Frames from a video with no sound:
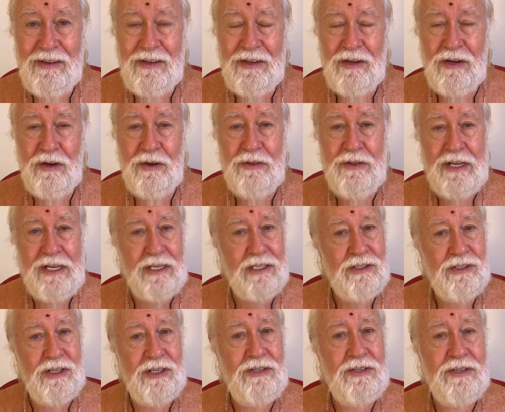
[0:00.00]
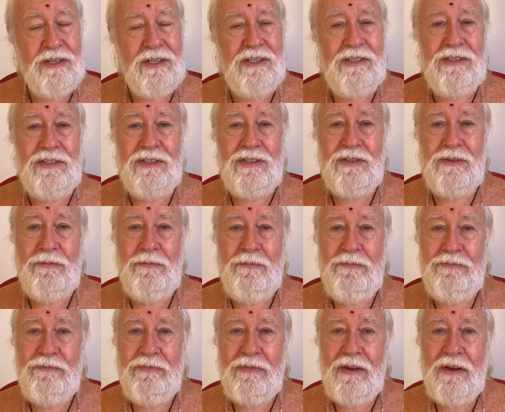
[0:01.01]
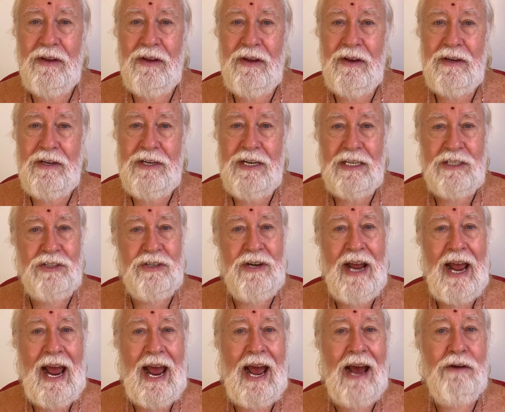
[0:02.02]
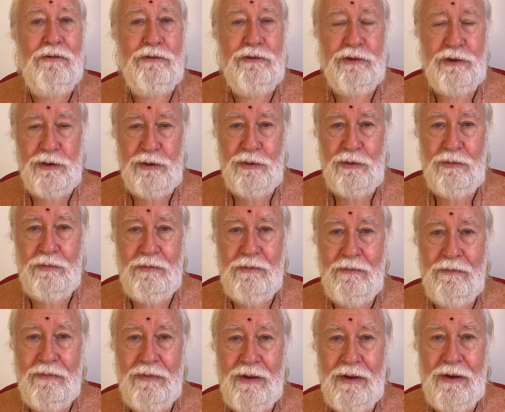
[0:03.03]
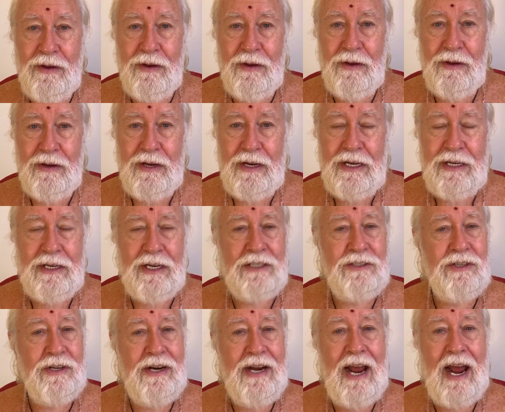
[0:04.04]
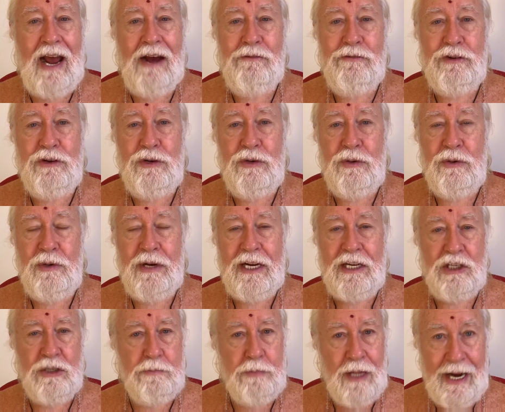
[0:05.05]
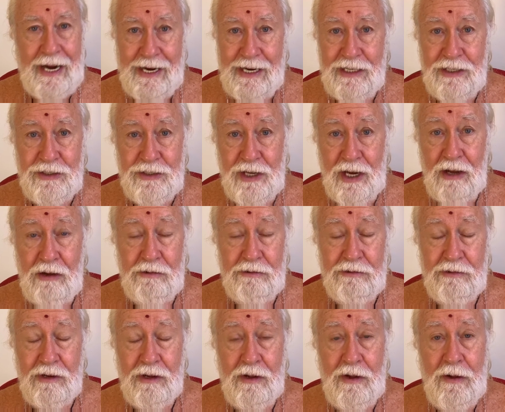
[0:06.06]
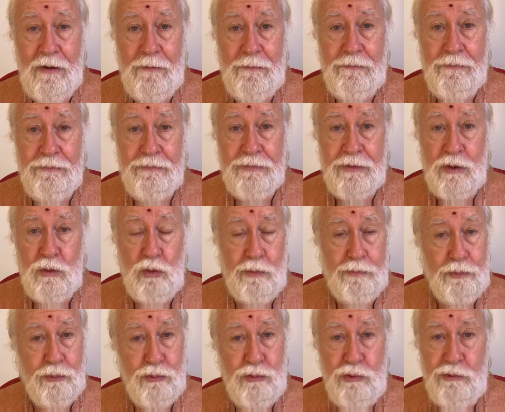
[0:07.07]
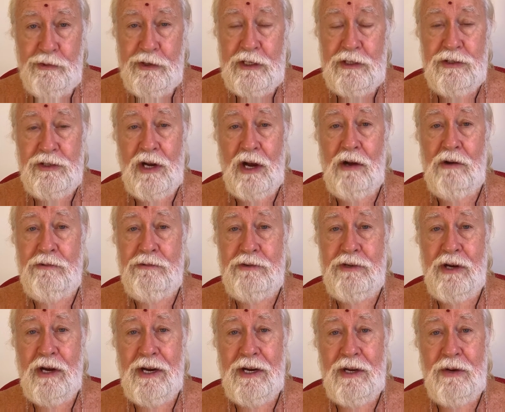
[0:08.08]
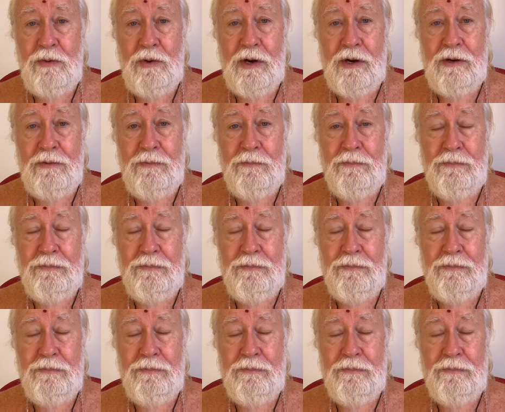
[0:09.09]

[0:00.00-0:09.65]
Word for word: You know, the existence doesn't have to it doesn't have to explain itself or prove itself to anyone.